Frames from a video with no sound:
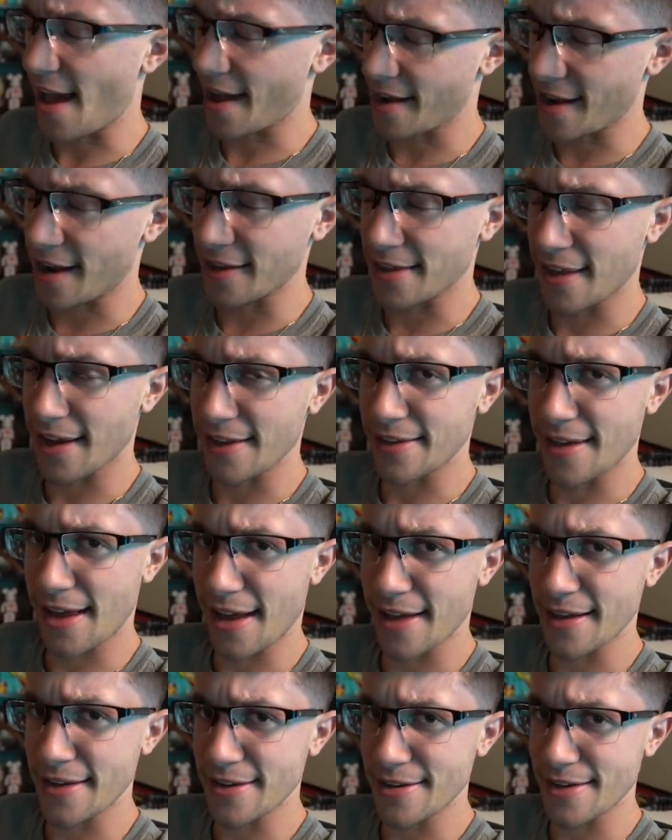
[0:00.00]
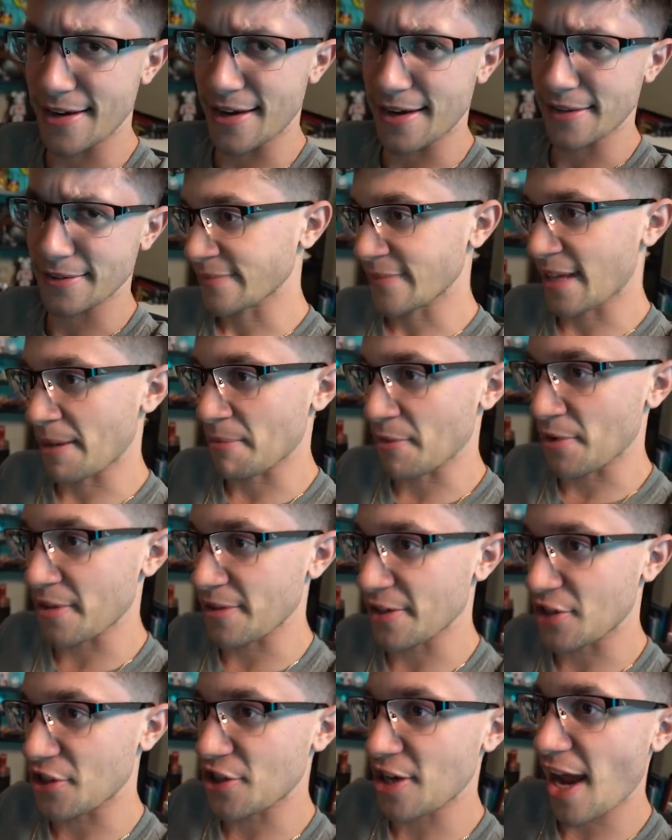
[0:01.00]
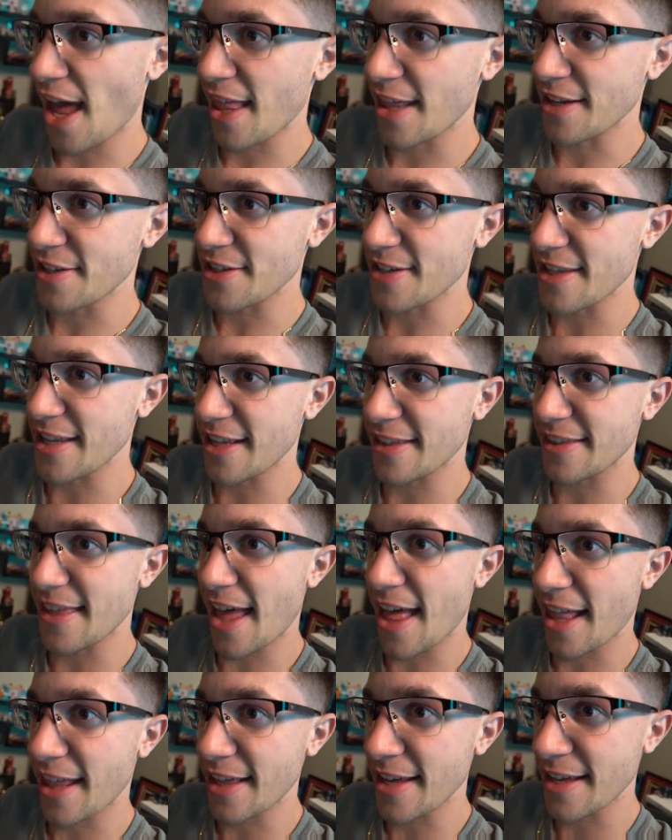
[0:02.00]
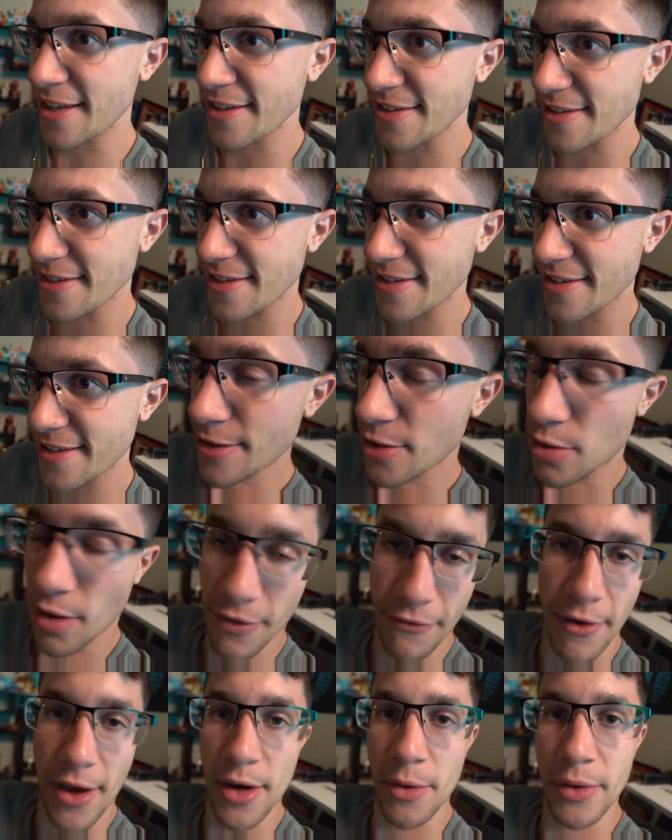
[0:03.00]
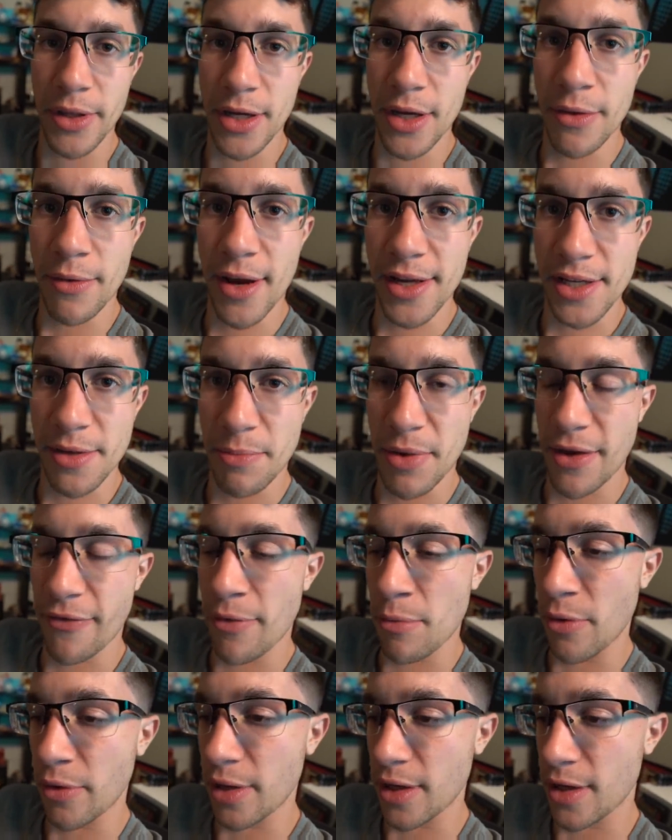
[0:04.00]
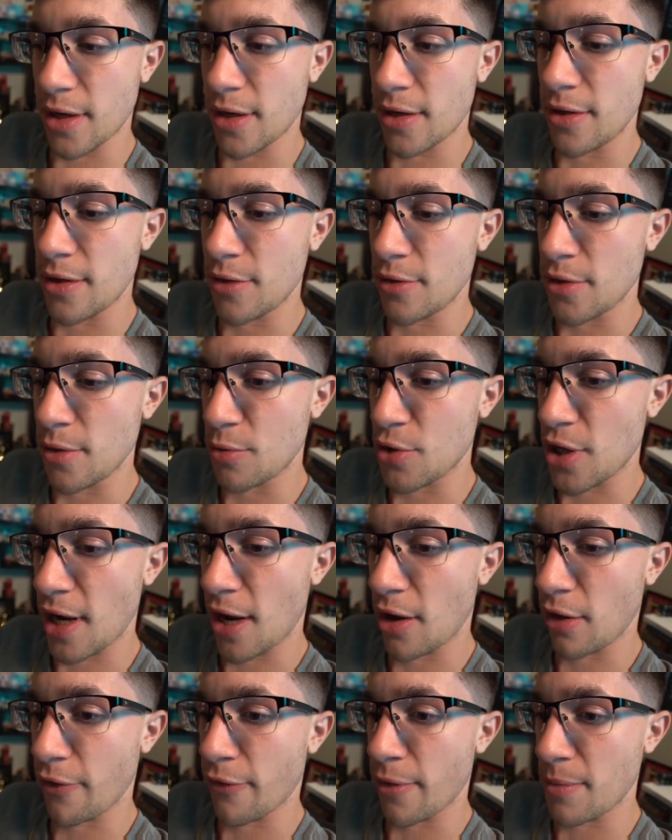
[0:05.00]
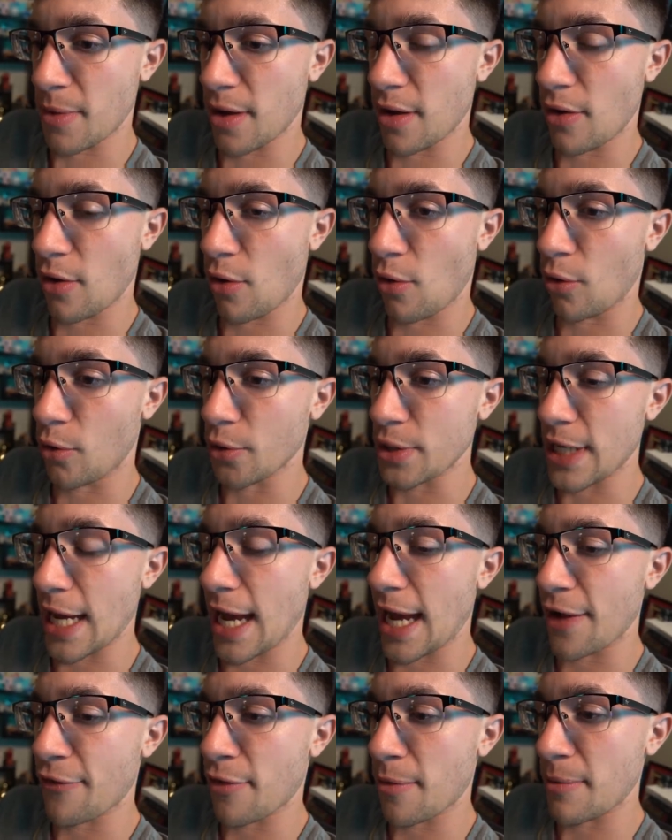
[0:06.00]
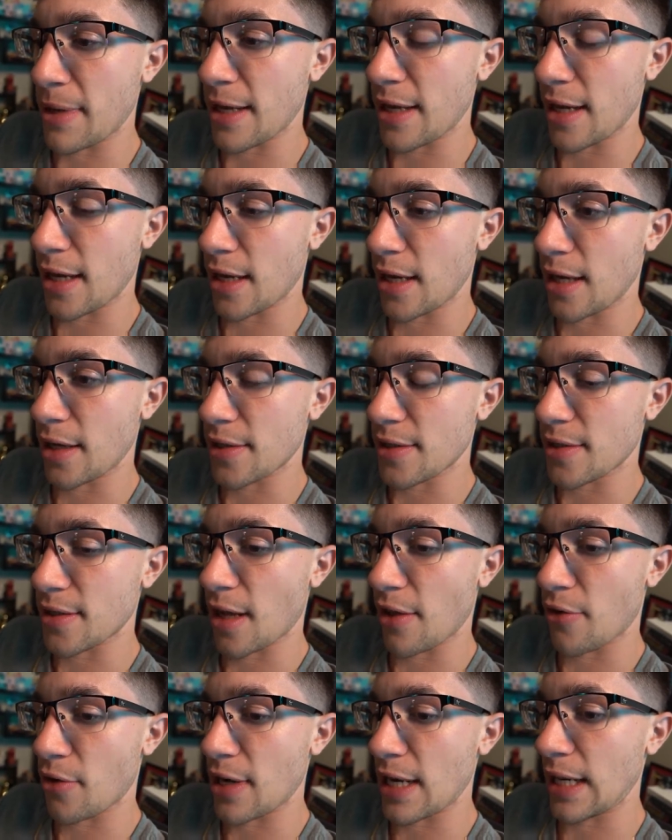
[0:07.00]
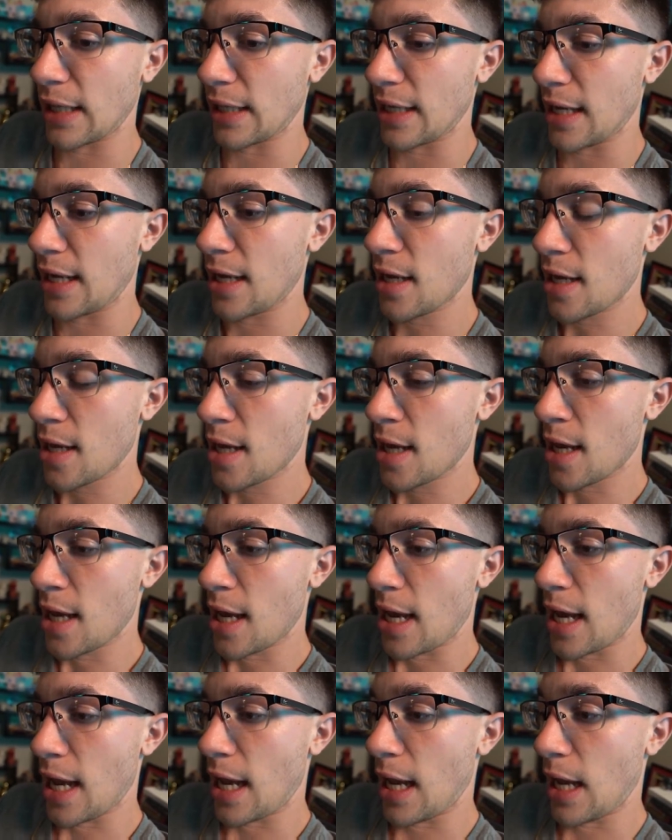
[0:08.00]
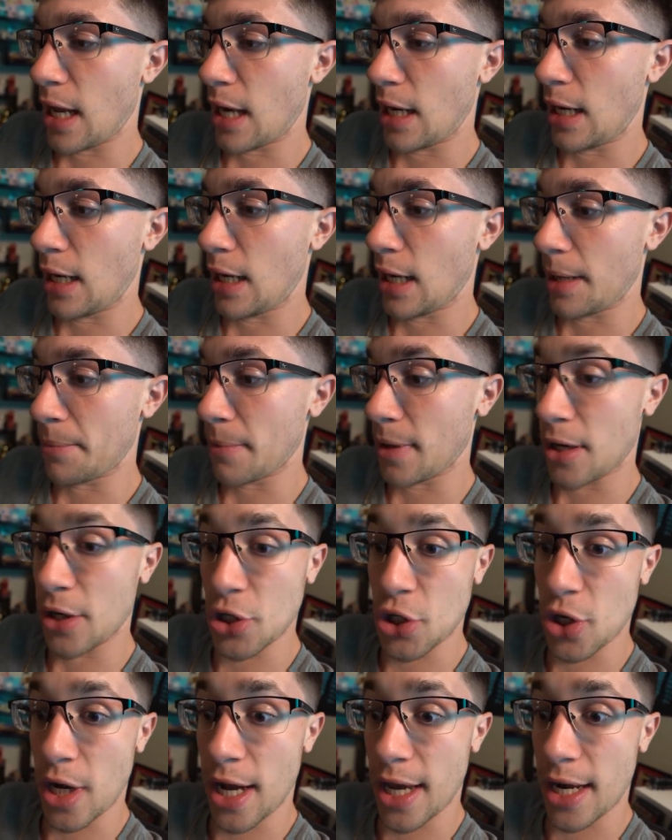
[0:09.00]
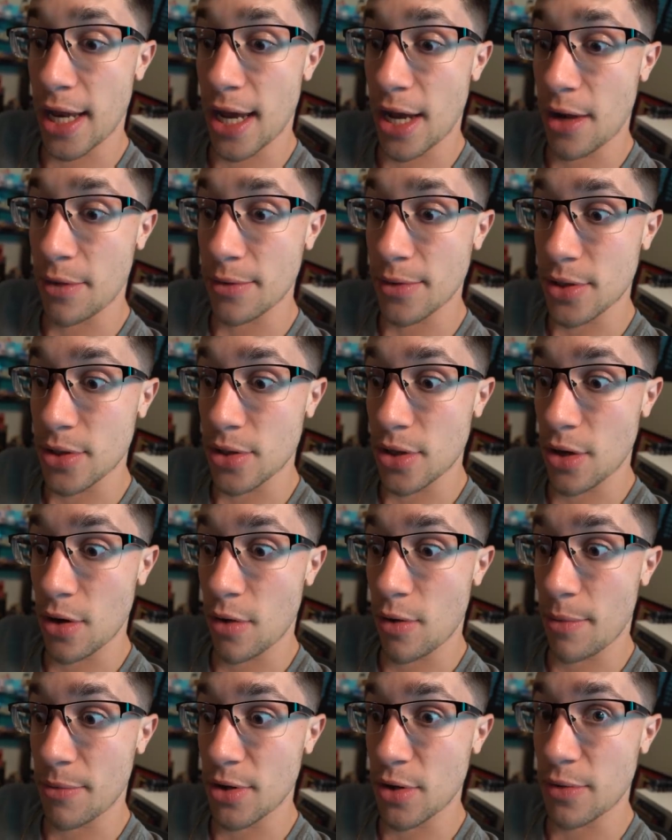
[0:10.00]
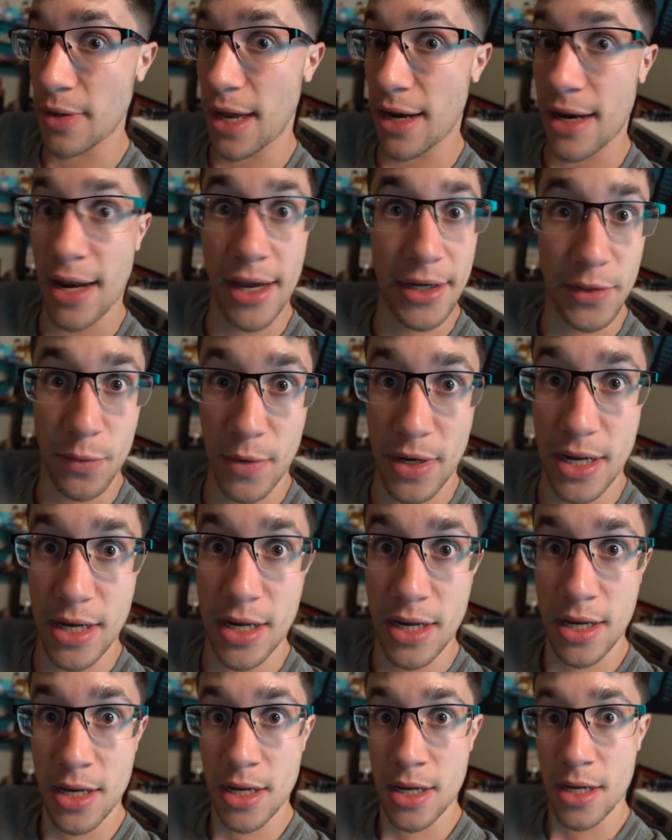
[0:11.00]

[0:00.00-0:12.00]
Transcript: I got that Italian gene. I'm going to challenge the Italians. So I found a really good recipe from a really good YouTube channel from an old guy from uh, southern Italy, and I'm gonna try it out. So I'm doing that next week.